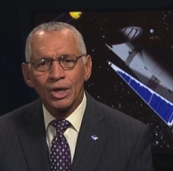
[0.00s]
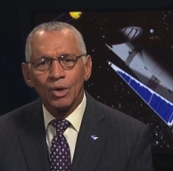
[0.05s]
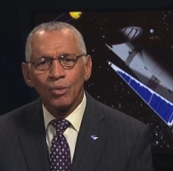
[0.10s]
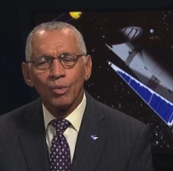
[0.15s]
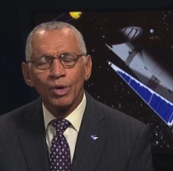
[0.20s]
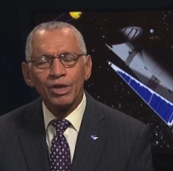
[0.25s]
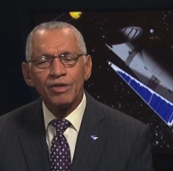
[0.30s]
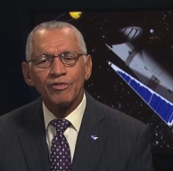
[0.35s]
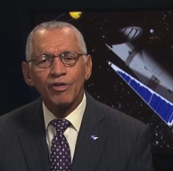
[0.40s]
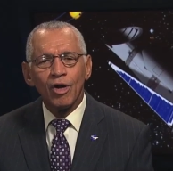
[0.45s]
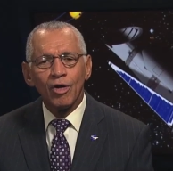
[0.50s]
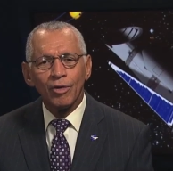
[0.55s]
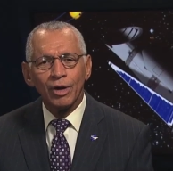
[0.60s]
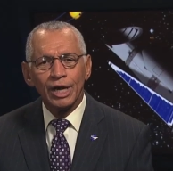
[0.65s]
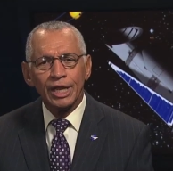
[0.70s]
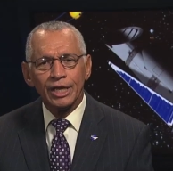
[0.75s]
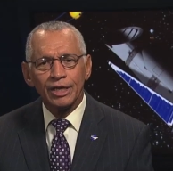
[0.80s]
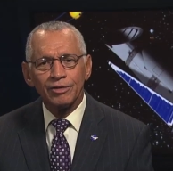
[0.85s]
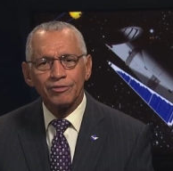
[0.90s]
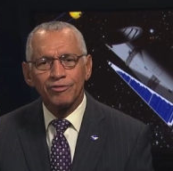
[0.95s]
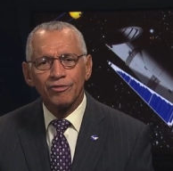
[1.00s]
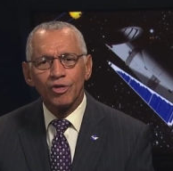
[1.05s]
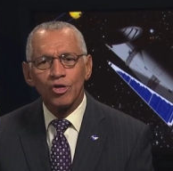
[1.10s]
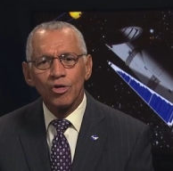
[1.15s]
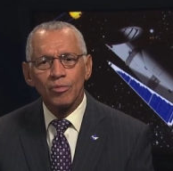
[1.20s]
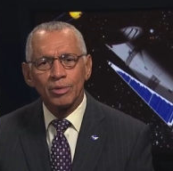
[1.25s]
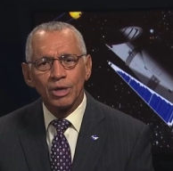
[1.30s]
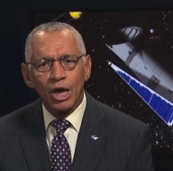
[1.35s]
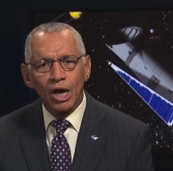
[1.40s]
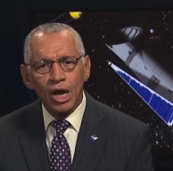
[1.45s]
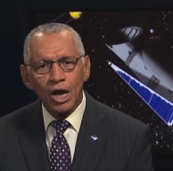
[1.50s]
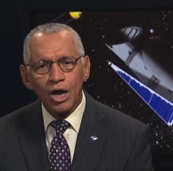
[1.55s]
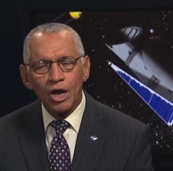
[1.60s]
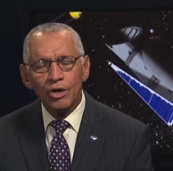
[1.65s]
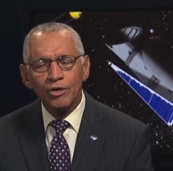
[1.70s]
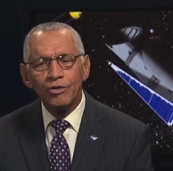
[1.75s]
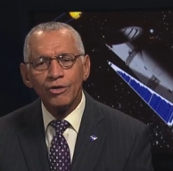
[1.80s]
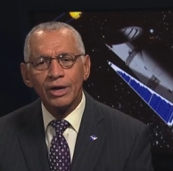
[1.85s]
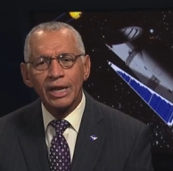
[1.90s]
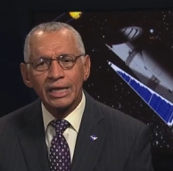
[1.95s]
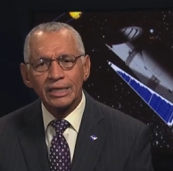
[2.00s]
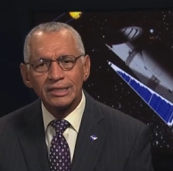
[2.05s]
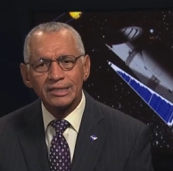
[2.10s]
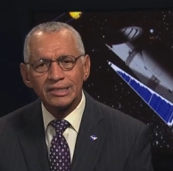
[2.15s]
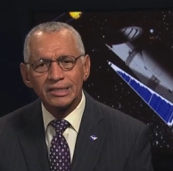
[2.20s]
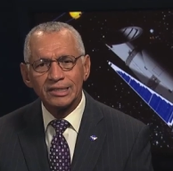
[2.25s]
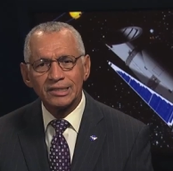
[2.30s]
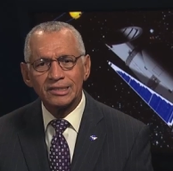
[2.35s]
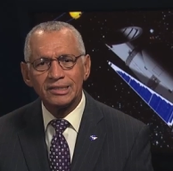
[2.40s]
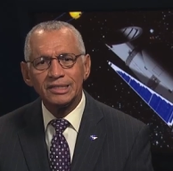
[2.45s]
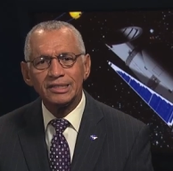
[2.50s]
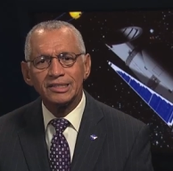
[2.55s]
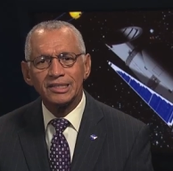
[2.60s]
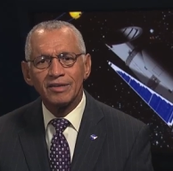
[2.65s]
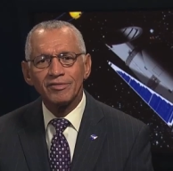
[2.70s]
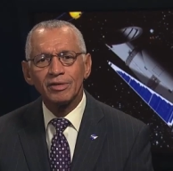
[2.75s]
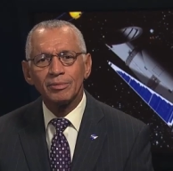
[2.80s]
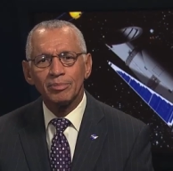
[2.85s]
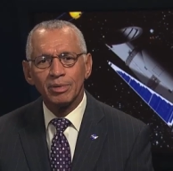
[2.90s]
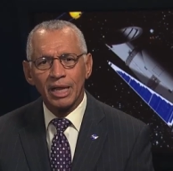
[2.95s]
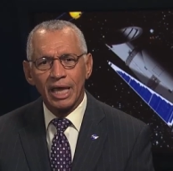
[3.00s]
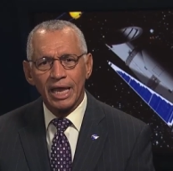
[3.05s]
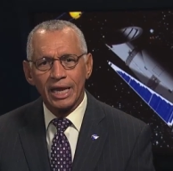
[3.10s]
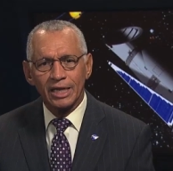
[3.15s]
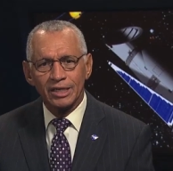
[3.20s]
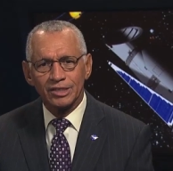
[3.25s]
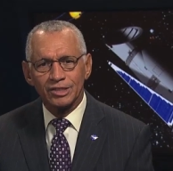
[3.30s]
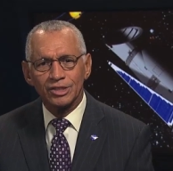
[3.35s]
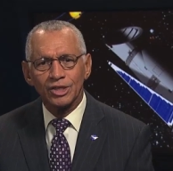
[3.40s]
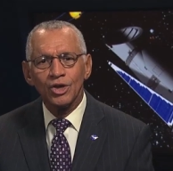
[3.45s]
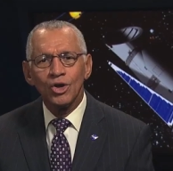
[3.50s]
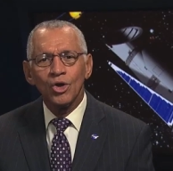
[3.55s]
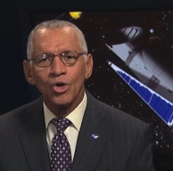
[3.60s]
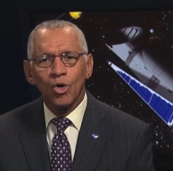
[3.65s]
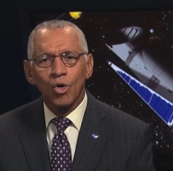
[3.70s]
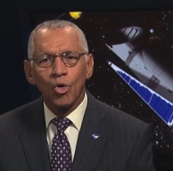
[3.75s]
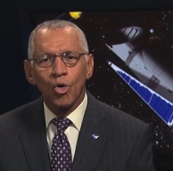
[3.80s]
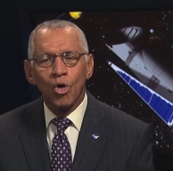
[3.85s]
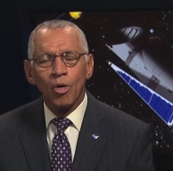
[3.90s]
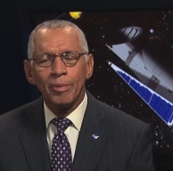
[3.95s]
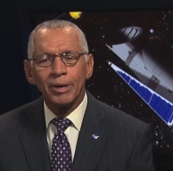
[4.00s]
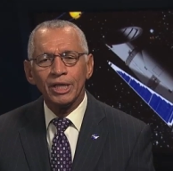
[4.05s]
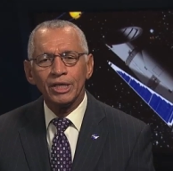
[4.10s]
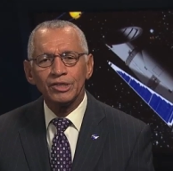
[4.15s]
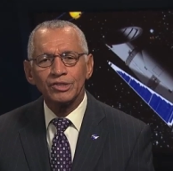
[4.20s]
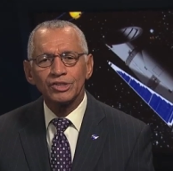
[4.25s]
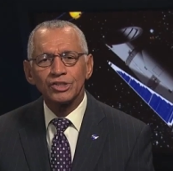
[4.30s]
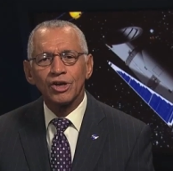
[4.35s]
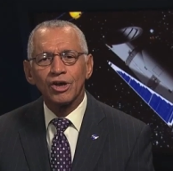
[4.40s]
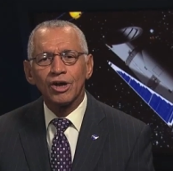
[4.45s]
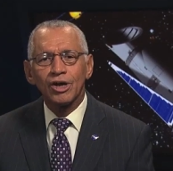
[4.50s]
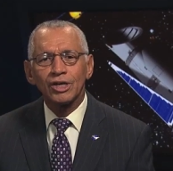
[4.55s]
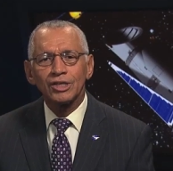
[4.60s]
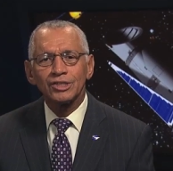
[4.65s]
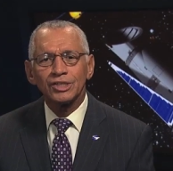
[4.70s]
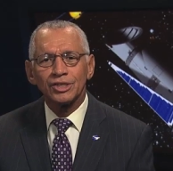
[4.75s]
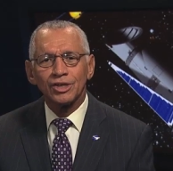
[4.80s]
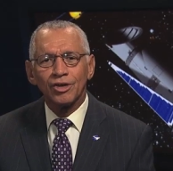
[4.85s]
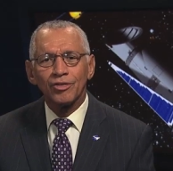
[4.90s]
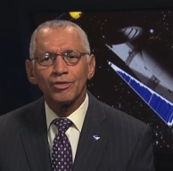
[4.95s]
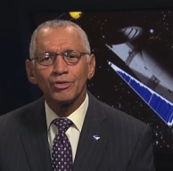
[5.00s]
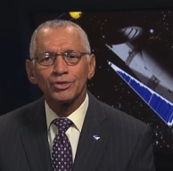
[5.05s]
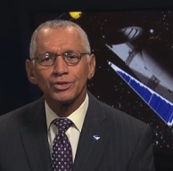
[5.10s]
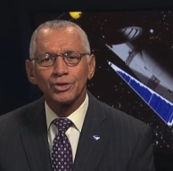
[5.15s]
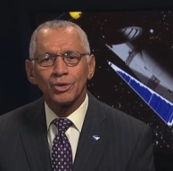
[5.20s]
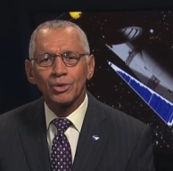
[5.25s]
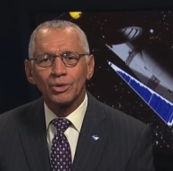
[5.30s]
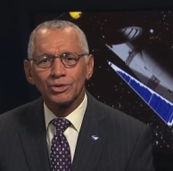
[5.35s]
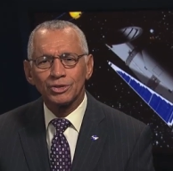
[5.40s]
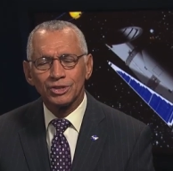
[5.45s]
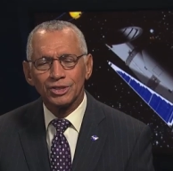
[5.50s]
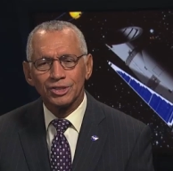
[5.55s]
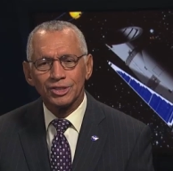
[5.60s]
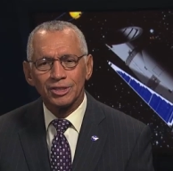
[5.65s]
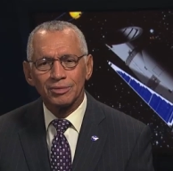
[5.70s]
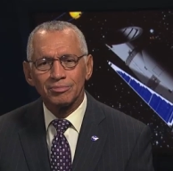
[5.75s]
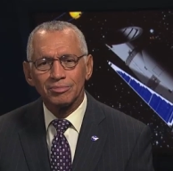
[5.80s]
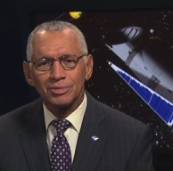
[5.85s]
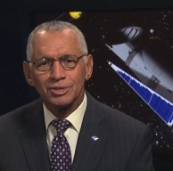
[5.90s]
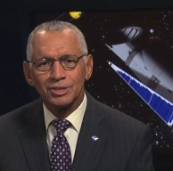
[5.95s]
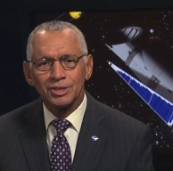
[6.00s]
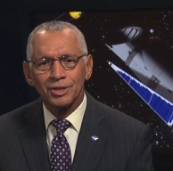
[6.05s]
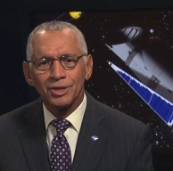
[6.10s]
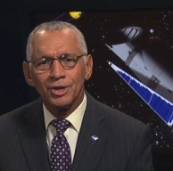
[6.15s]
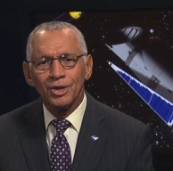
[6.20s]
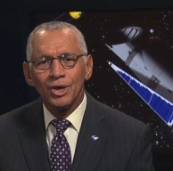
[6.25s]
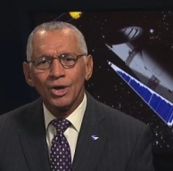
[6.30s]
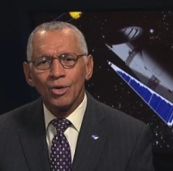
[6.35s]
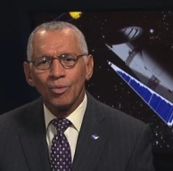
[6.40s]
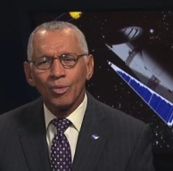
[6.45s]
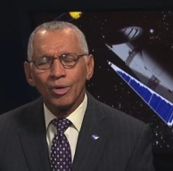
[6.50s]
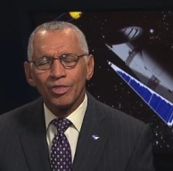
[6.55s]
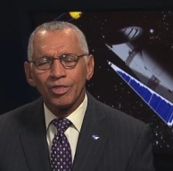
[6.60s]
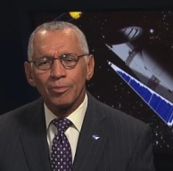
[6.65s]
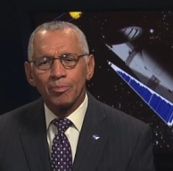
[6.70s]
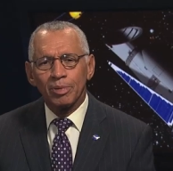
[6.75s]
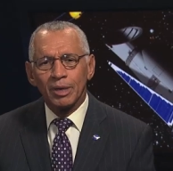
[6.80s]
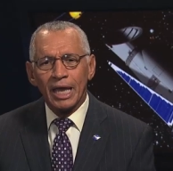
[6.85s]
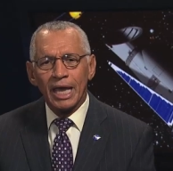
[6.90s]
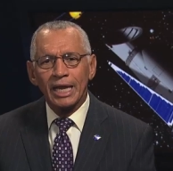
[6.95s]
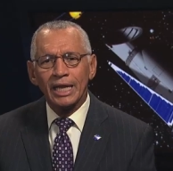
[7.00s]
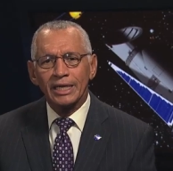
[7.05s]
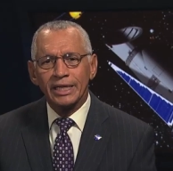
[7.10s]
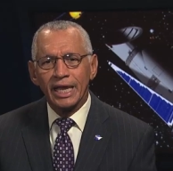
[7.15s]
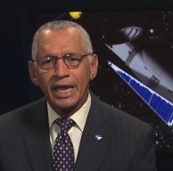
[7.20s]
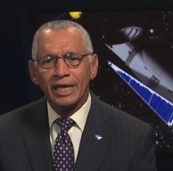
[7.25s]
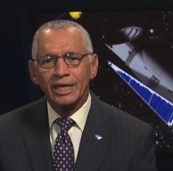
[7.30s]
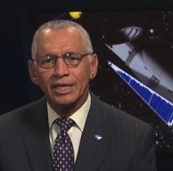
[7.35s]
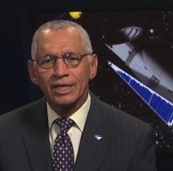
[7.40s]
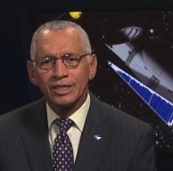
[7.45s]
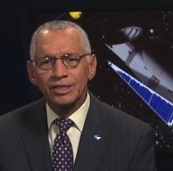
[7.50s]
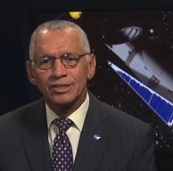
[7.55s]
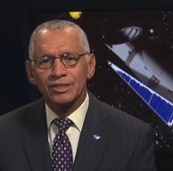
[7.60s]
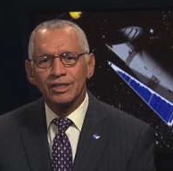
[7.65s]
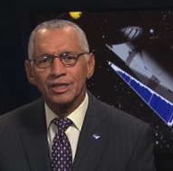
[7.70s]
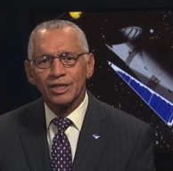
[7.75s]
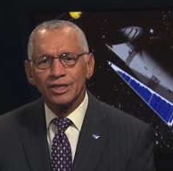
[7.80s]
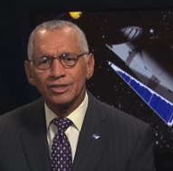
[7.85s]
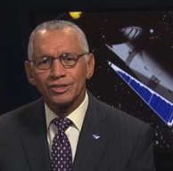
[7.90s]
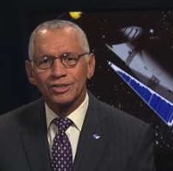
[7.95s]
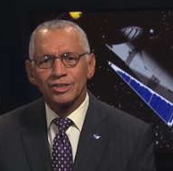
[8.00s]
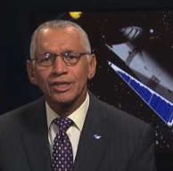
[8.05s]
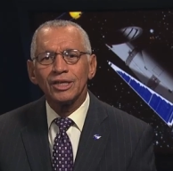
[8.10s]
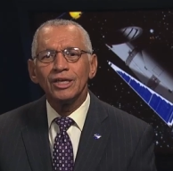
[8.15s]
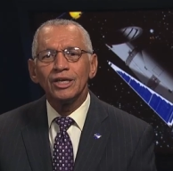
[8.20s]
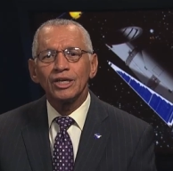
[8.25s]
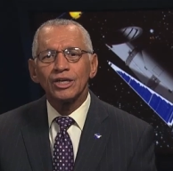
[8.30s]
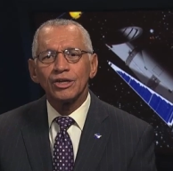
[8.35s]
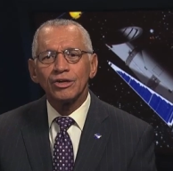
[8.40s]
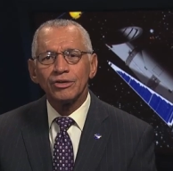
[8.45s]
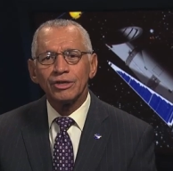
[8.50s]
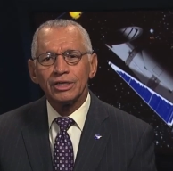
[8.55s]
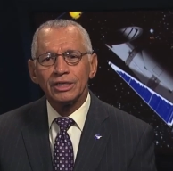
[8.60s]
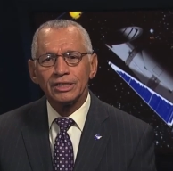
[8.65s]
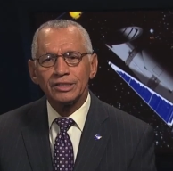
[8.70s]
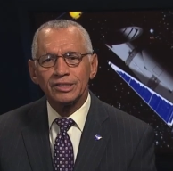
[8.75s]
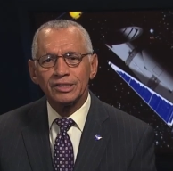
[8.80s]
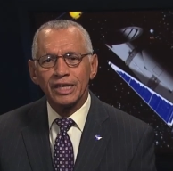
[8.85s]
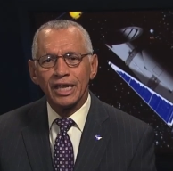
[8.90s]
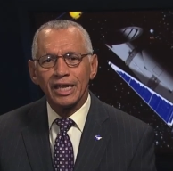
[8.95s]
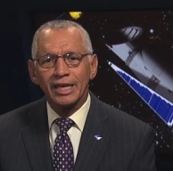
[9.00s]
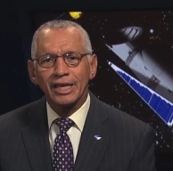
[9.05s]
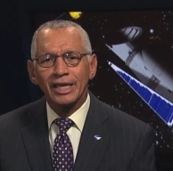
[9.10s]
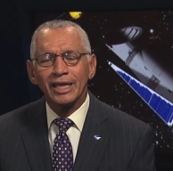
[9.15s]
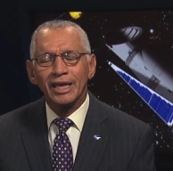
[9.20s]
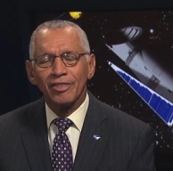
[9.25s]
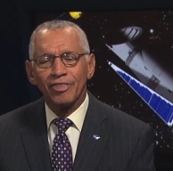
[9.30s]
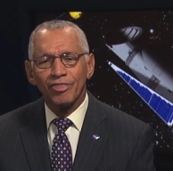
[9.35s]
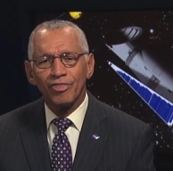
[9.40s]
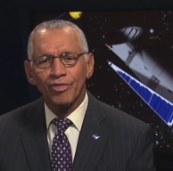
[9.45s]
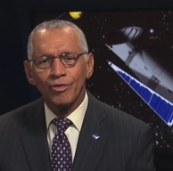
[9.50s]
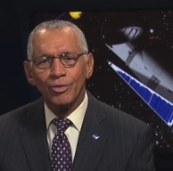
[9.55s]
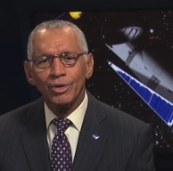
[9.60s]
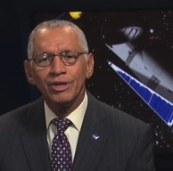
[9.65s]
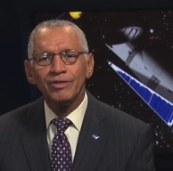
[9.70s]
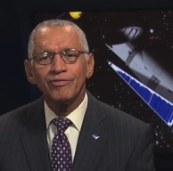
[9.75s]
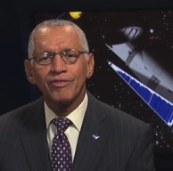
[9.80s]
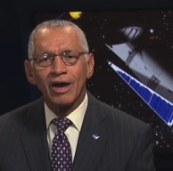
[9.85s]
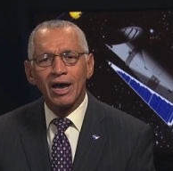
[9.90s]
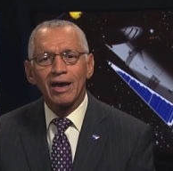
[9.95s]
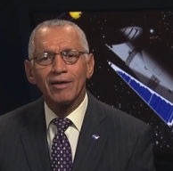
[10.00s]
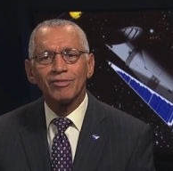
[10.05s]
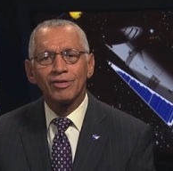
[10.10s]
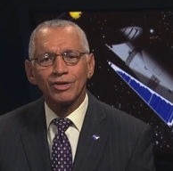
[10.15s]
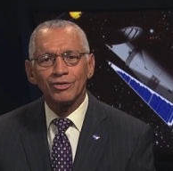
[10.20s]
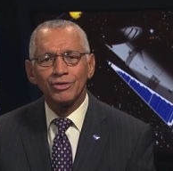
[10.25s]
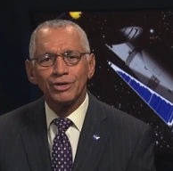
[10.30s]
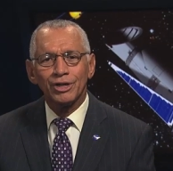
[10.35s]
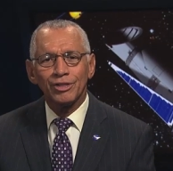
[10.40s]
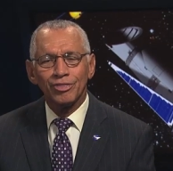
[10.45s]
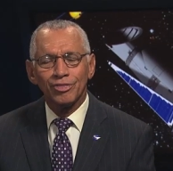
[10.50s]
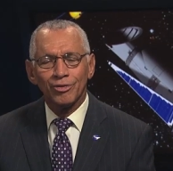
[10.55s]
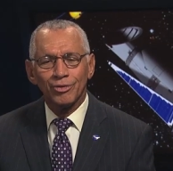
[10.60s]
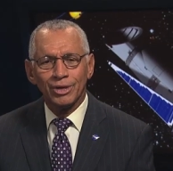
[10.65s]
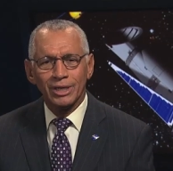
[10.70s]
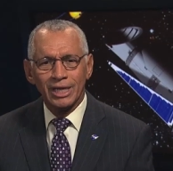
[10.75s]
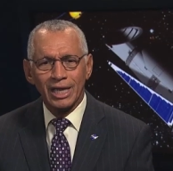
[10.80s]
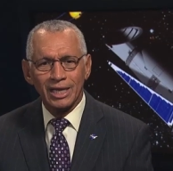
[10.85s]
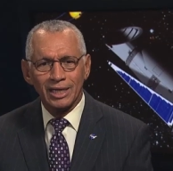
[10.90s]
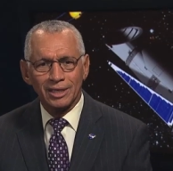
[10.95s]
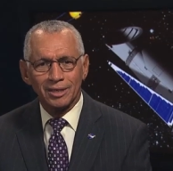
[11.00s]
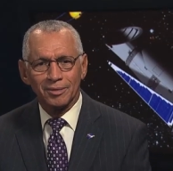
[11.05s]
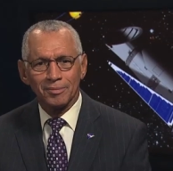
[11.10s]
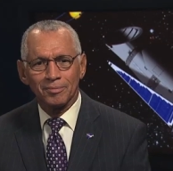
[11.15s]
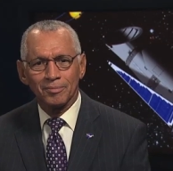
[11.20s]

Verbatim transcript: we've already confirmed 167 planets orbiting stars in other solar systems, with the planet candidates list currently standing at 3,538.